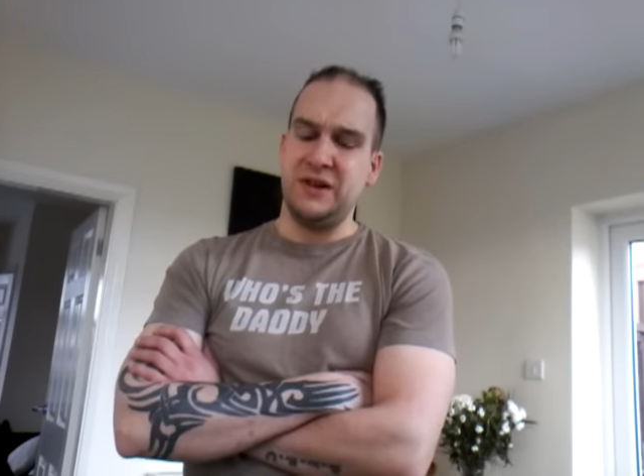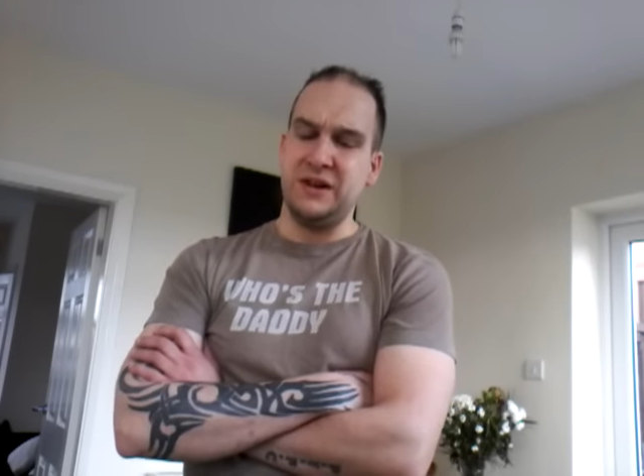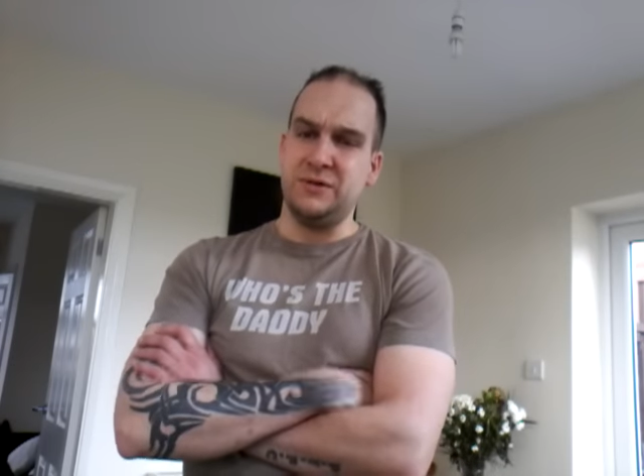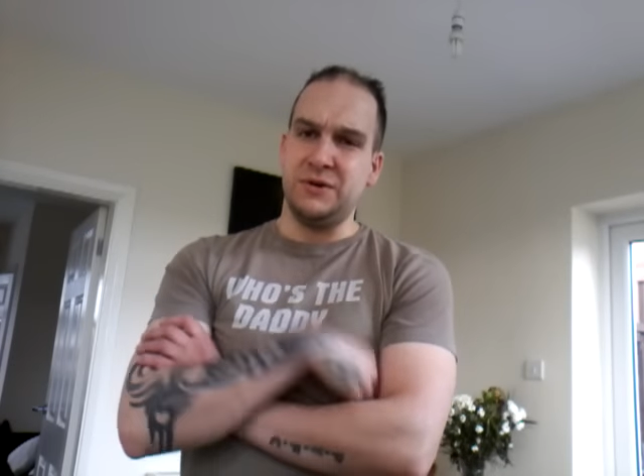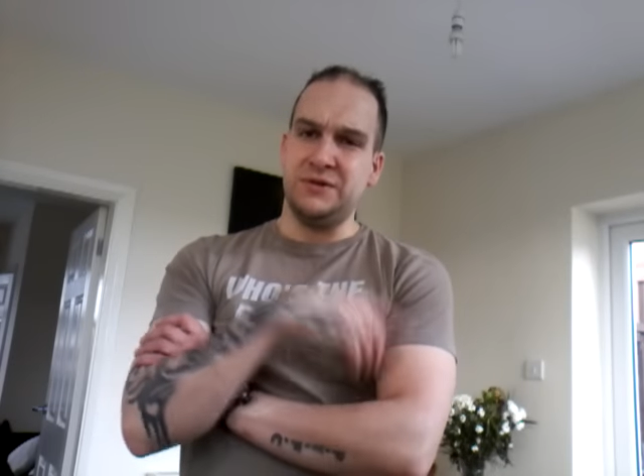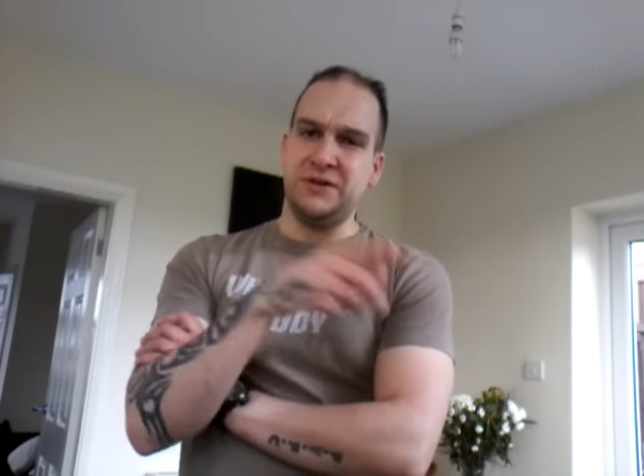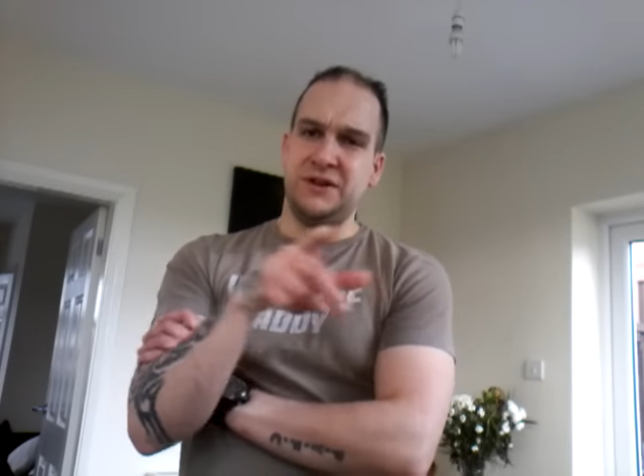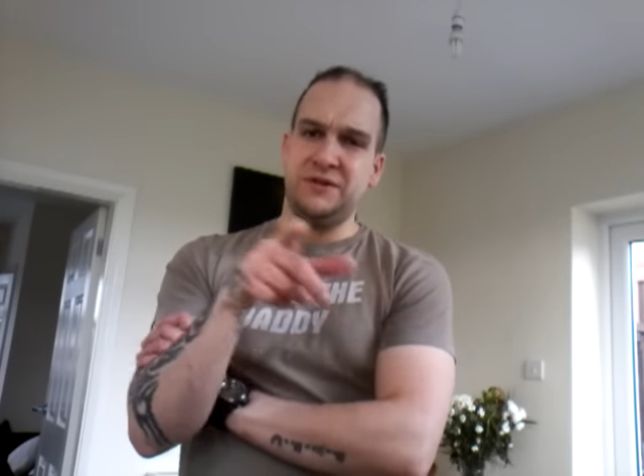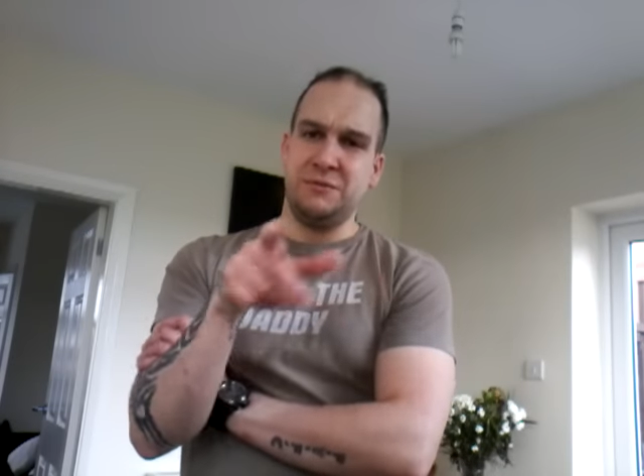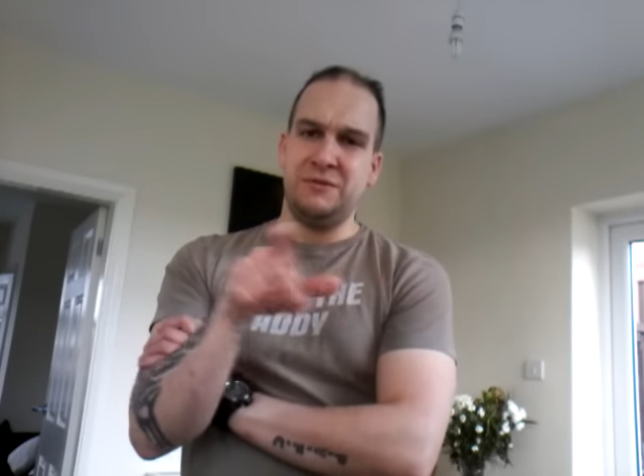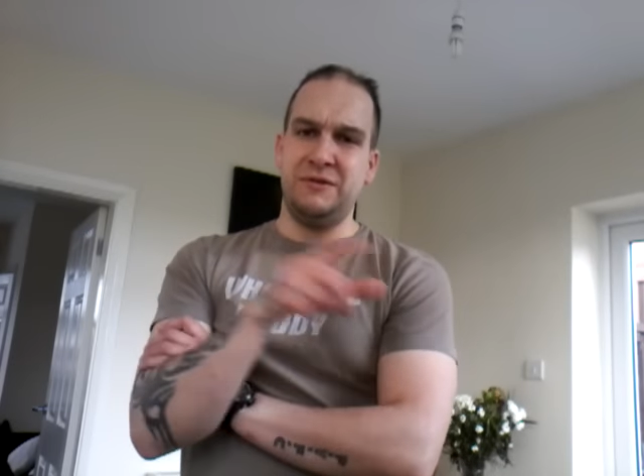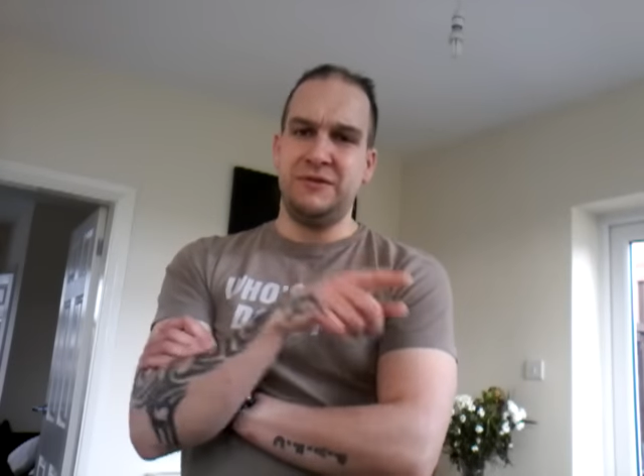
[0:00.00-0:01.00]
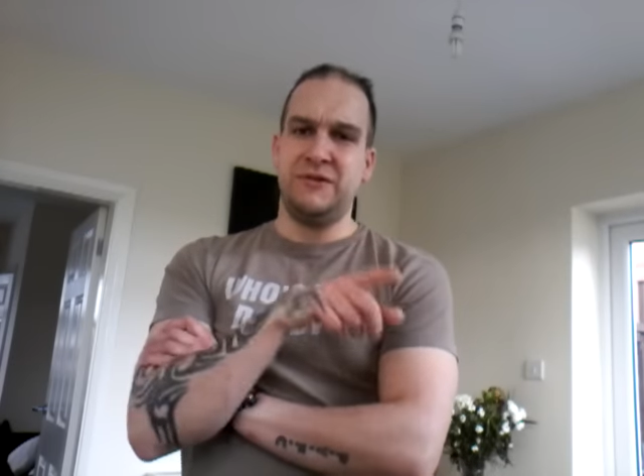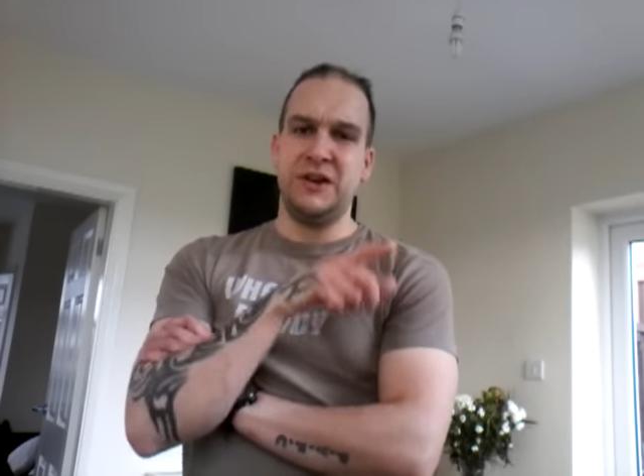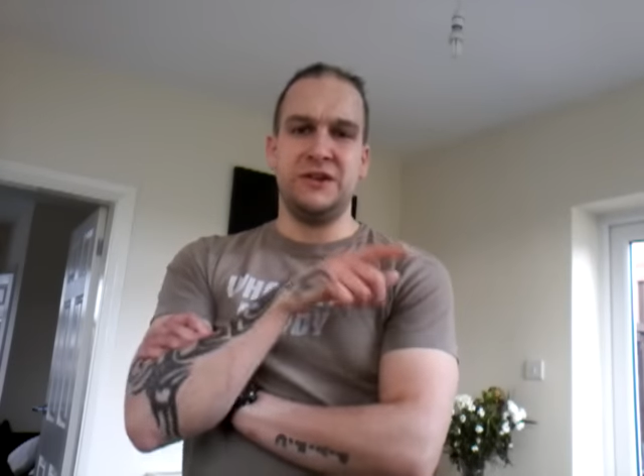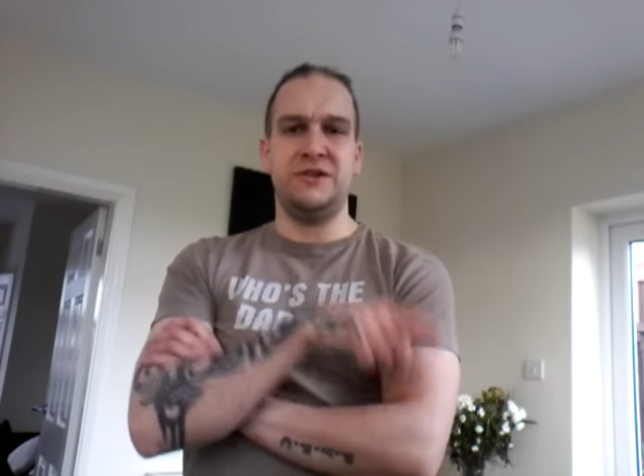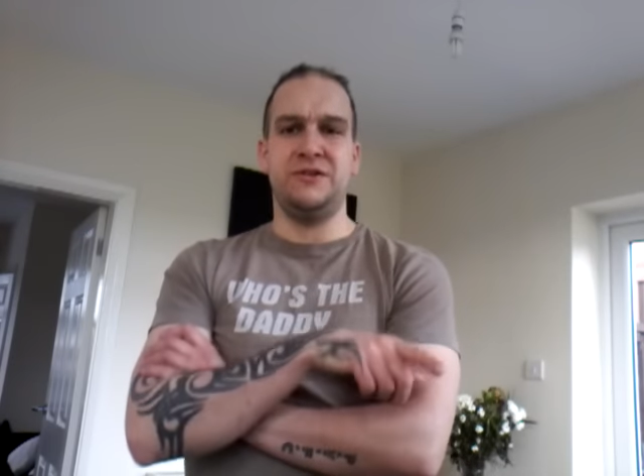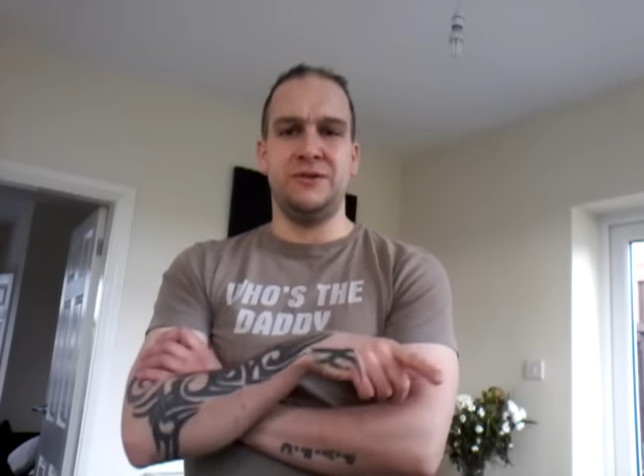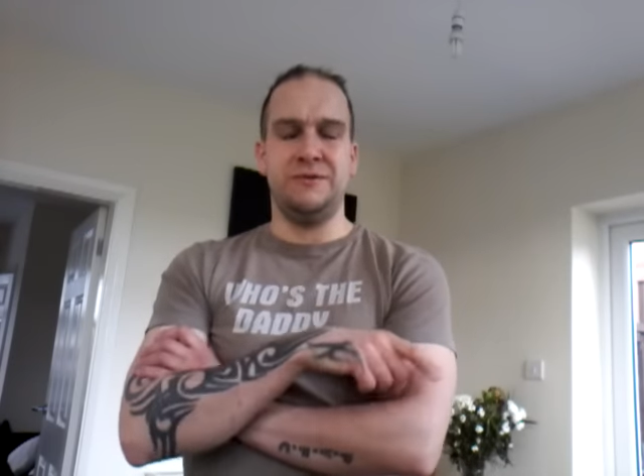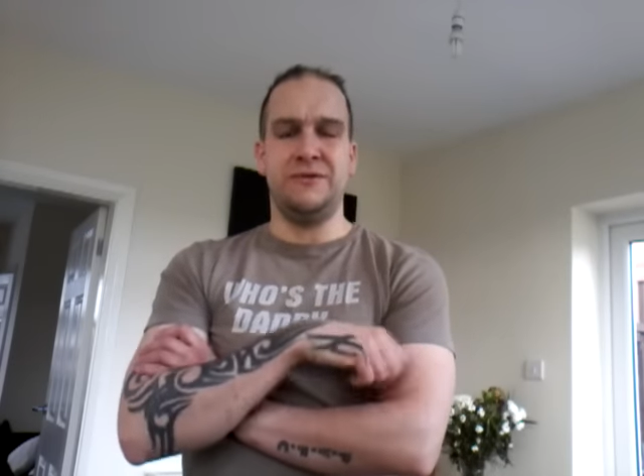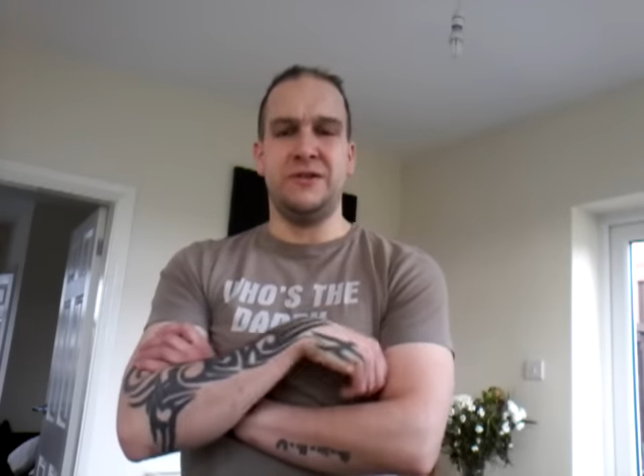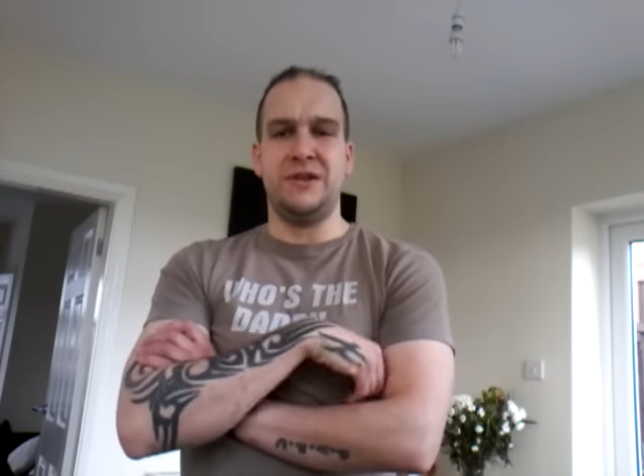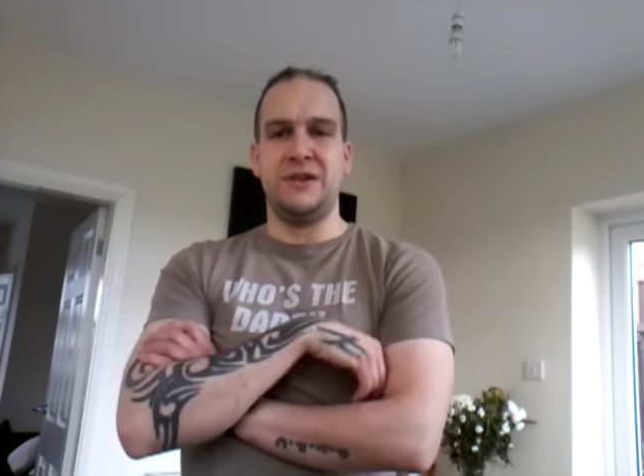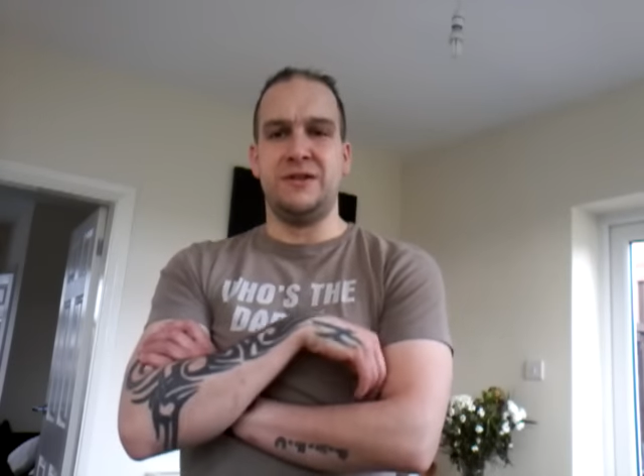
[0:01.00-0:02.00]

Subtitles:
You want to see some of his figures he's done for